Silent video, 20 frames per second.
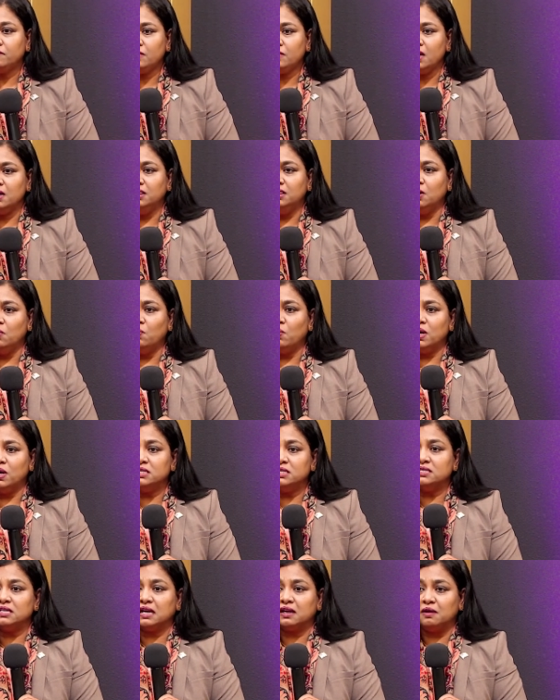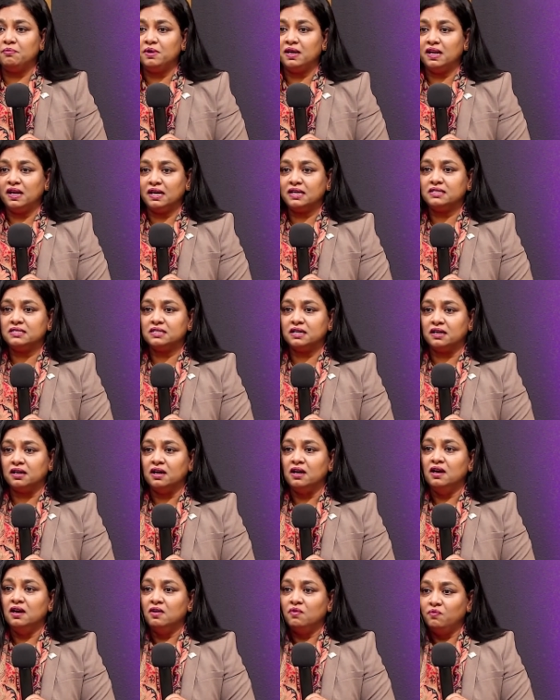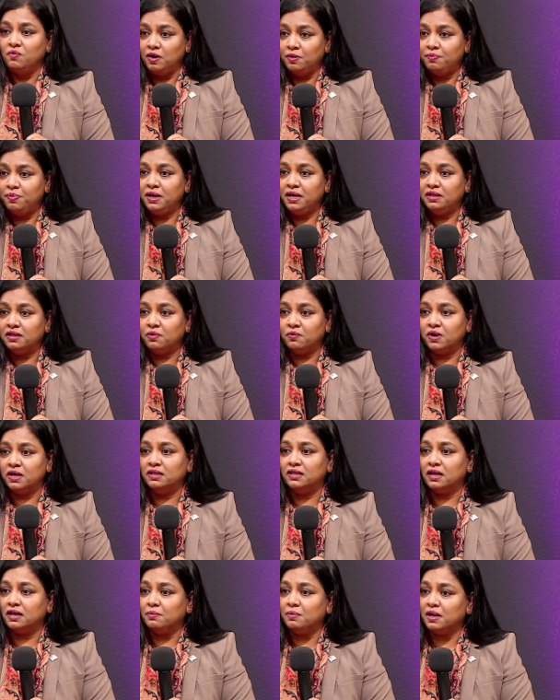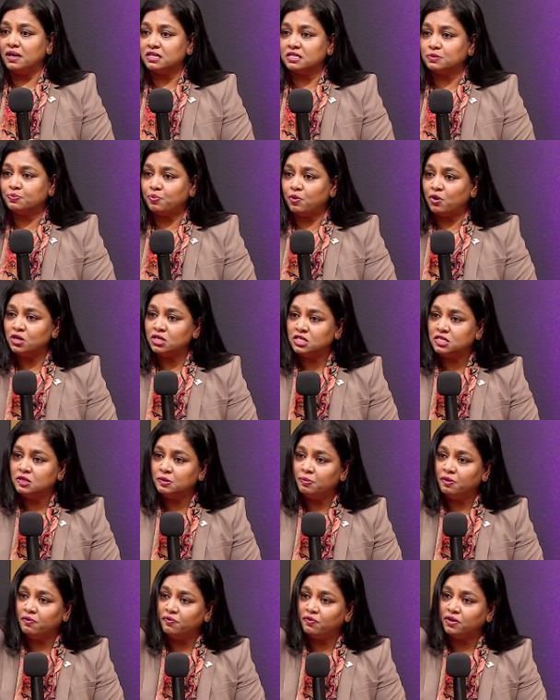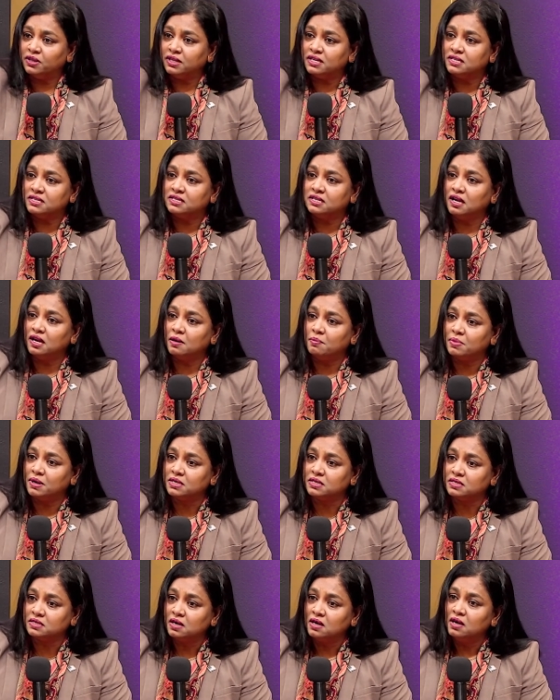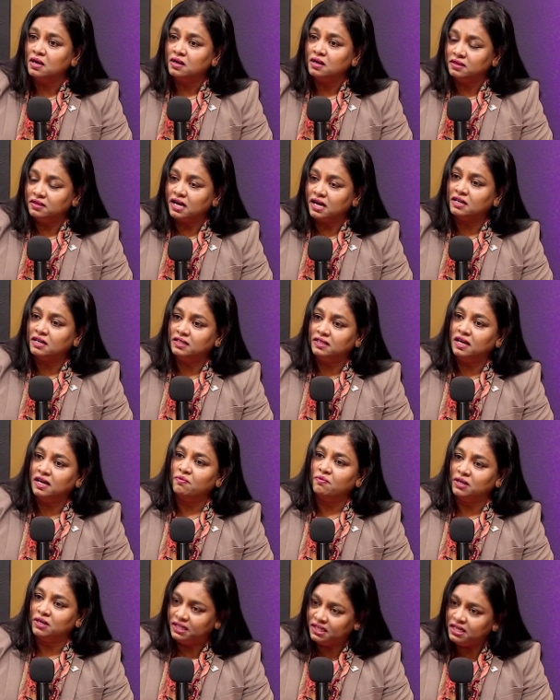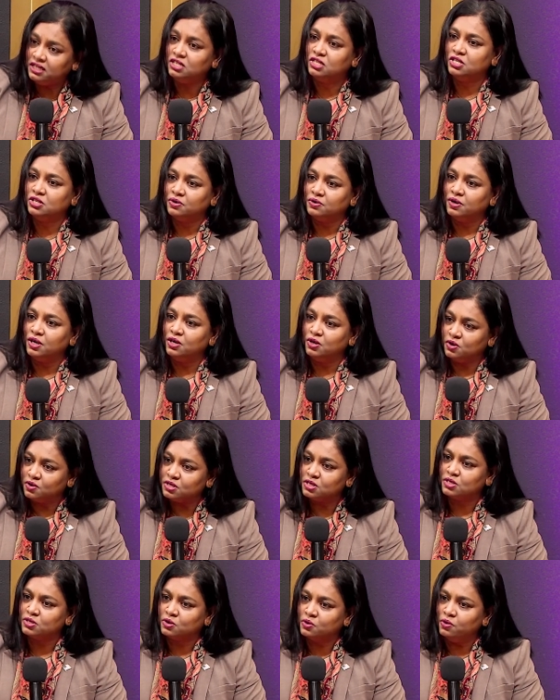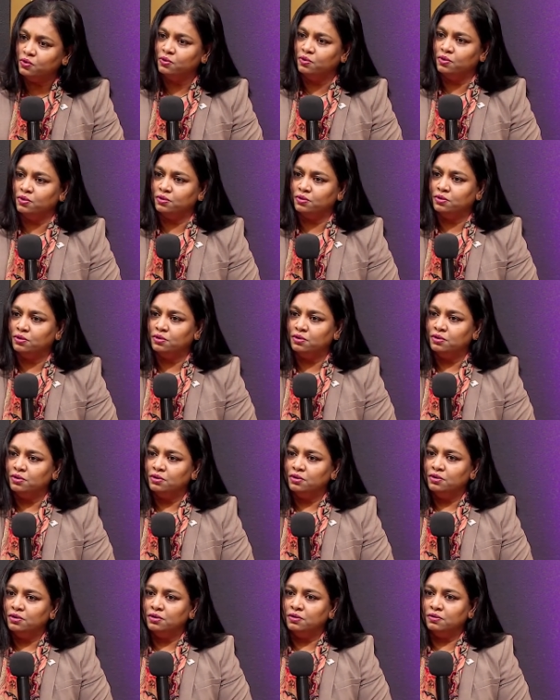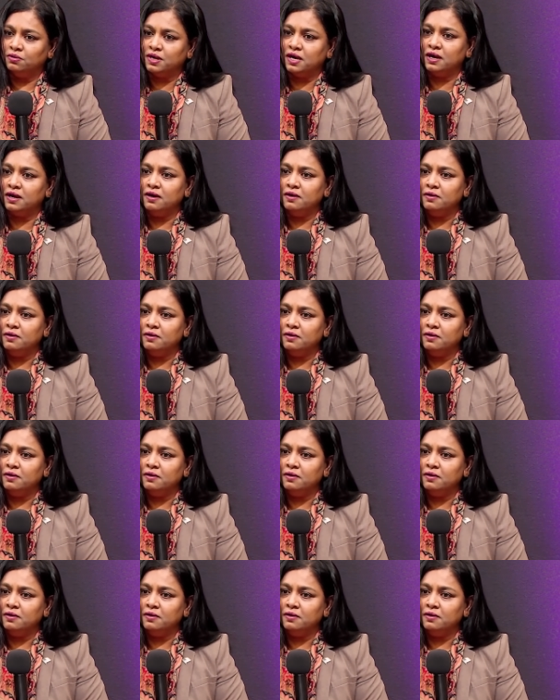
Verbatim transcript: The ones that will be elected will be the one that will be responsible for that syllabus that they will teach you in your school. Okay?